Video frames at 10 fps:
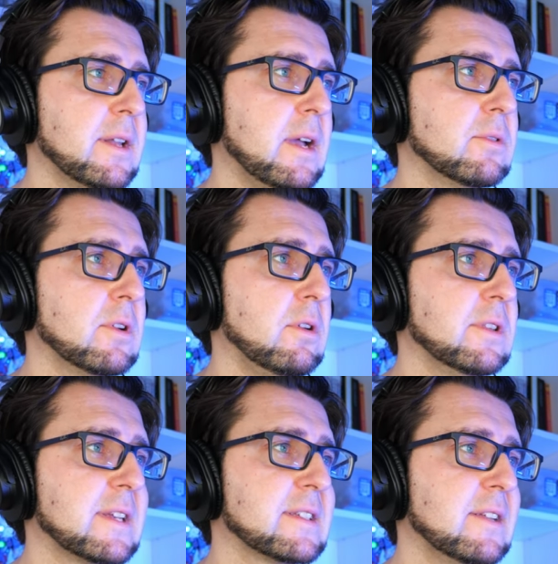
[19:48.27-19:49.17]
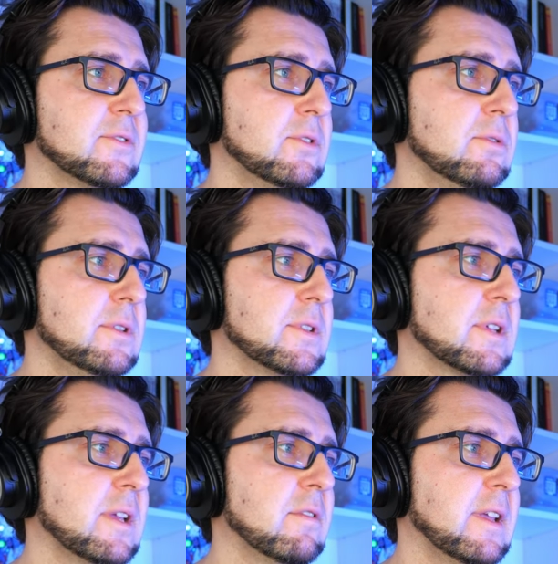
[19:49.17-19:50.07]
Now all that is left to do is
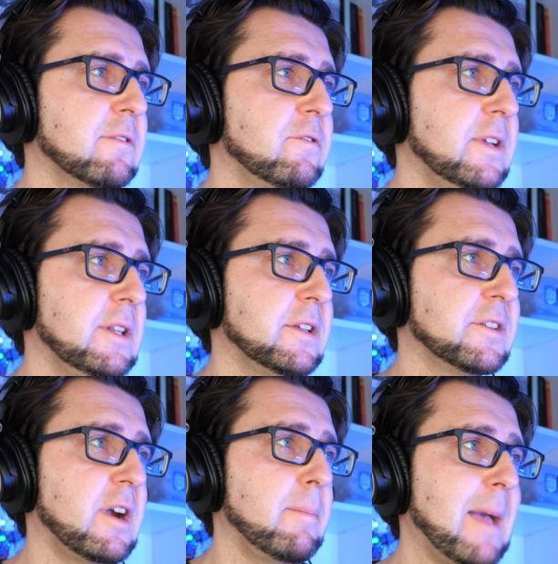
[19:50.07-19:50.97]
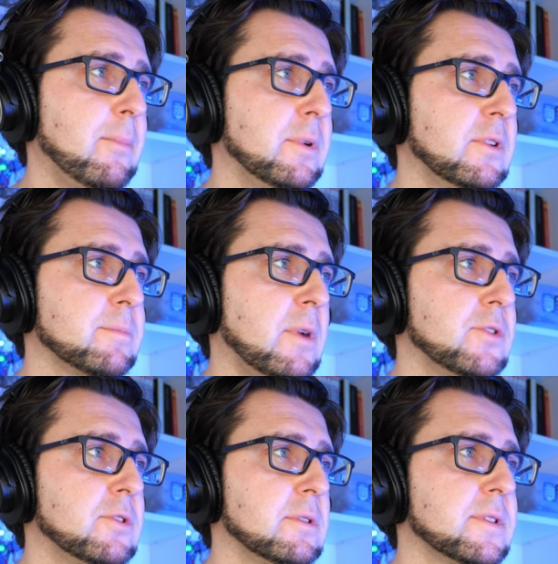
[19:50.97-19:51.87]
kind of like fill the entire map with those
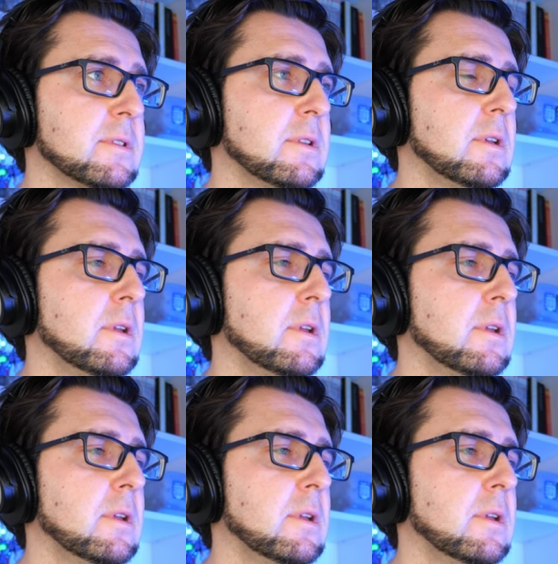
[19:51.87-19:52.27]
modules